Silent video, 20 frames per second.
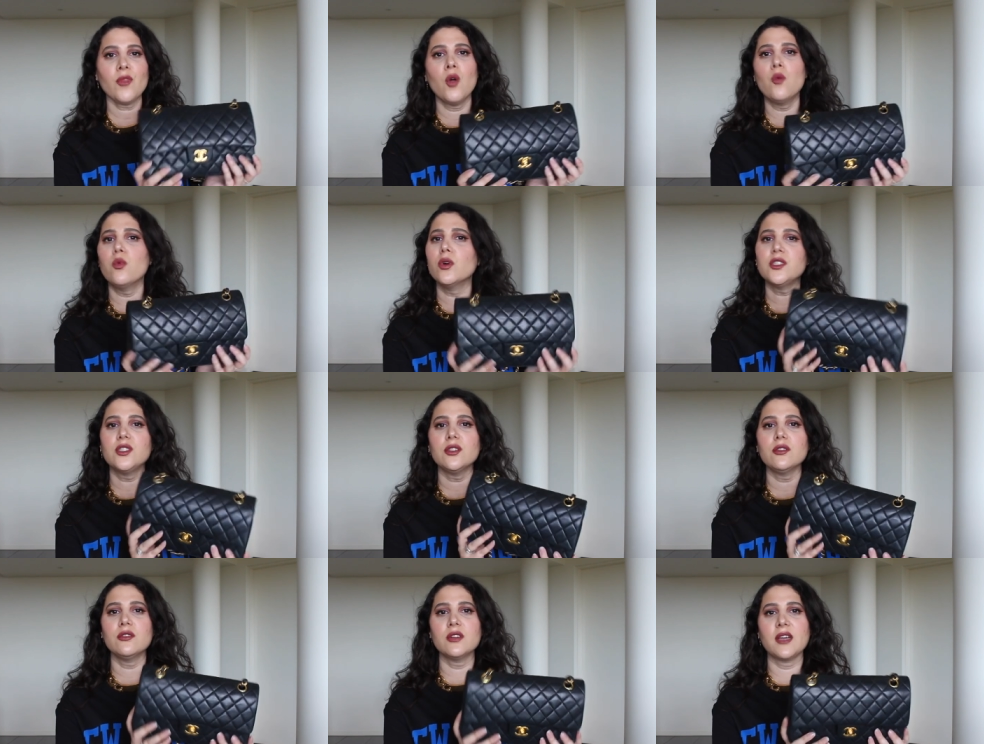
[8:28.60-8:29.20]

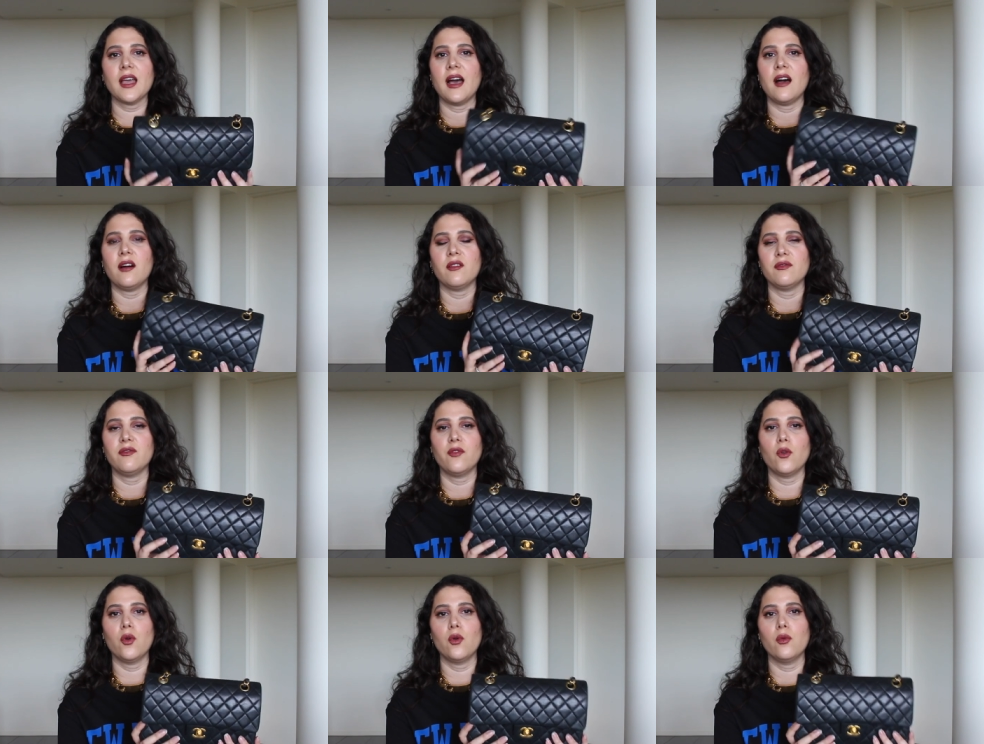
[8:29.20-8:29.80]
what to look
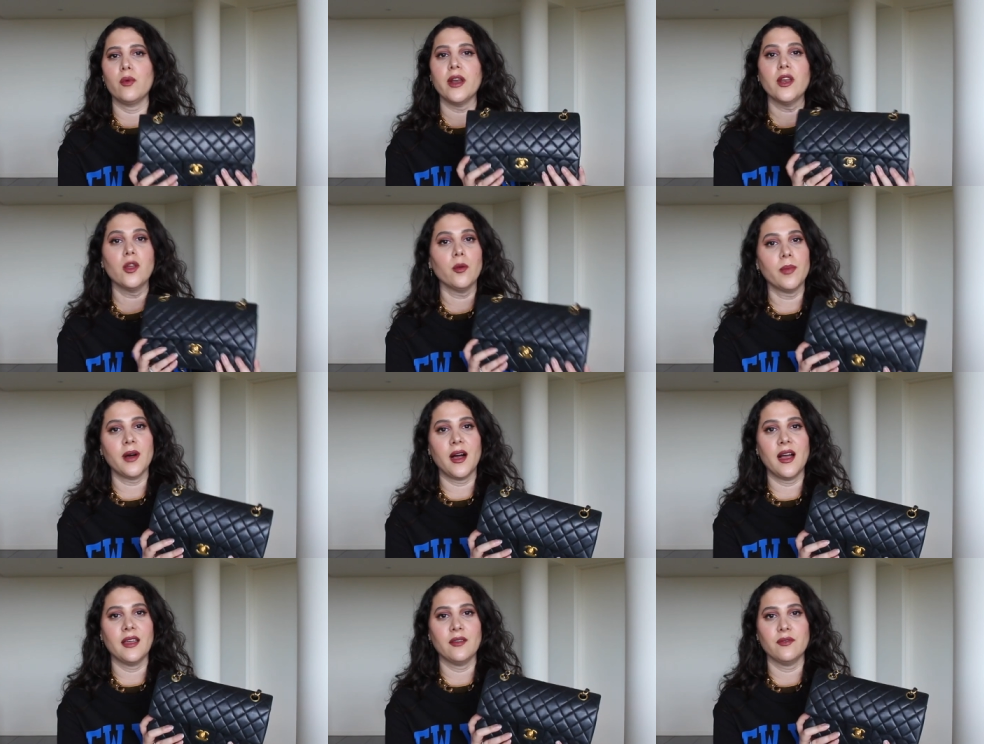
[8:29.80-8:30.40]
out for when you're
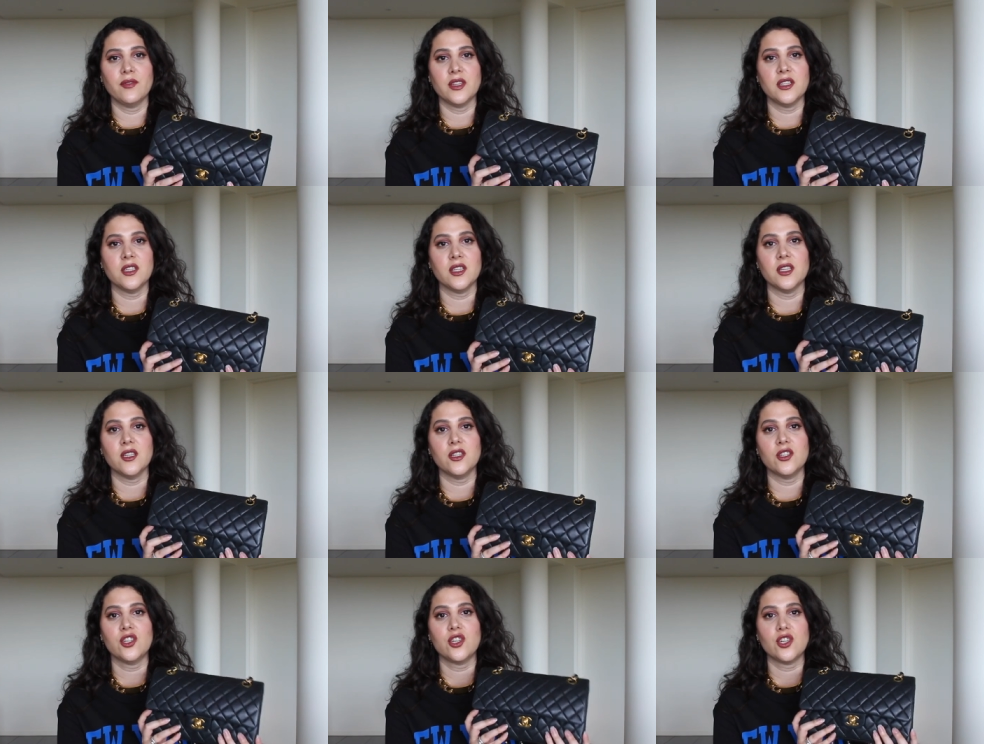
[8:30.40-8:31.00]
buying
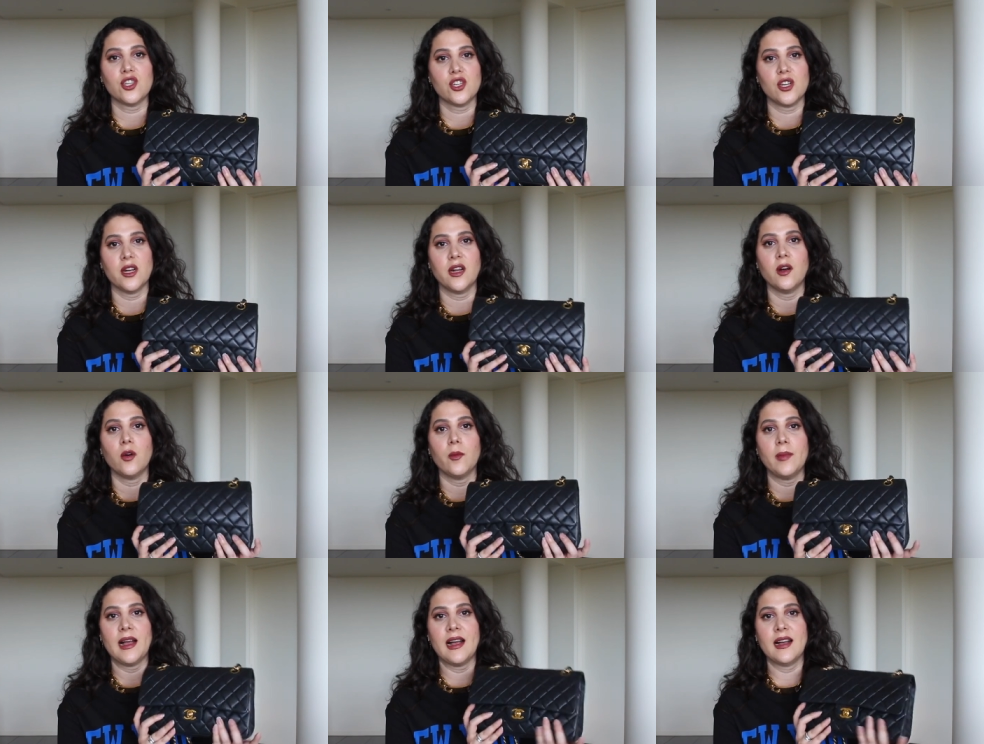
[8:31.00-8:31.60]
vintage
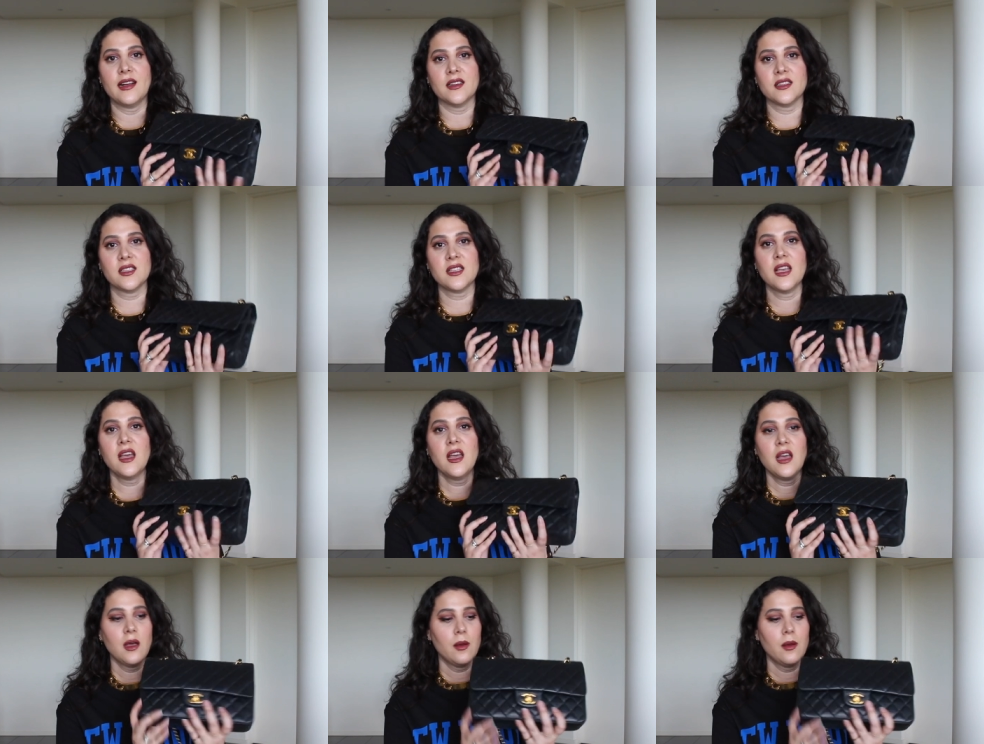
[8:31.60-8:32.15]
Chanel bags.